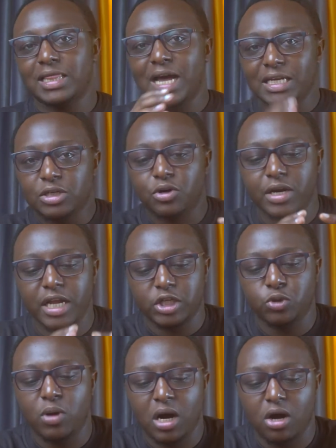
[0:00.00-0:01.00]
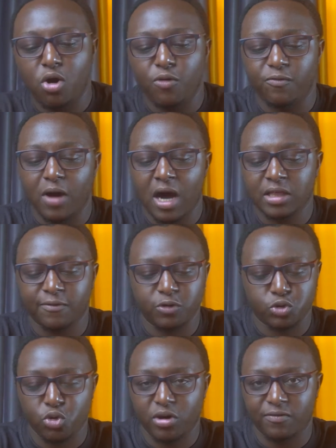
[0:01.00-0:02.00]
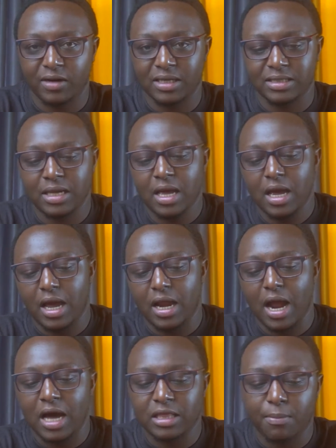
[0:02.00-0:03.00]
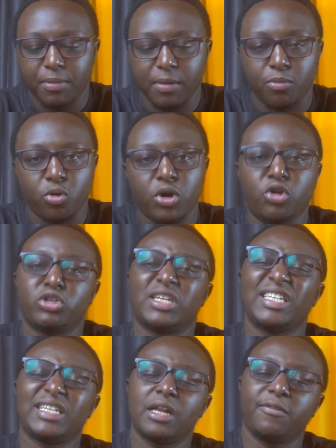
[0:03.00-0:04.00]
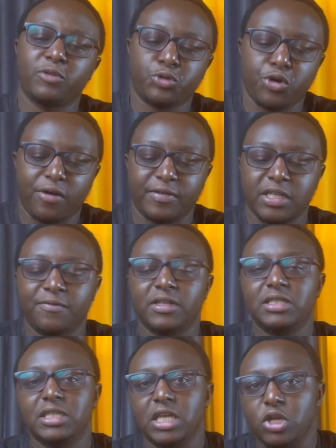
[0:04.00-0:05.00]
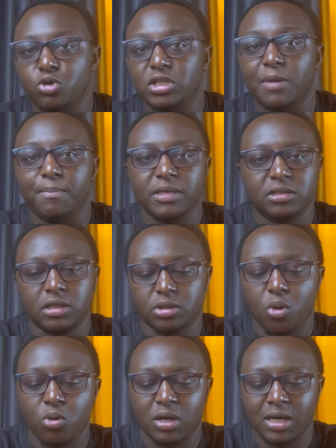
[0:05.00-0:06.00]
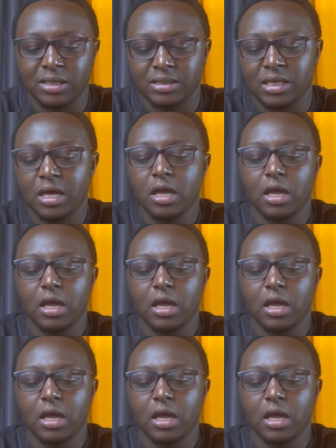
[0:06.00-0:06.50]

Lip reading: That network of other photographers and other people, not necessarily photographers, even CEOs and business owners,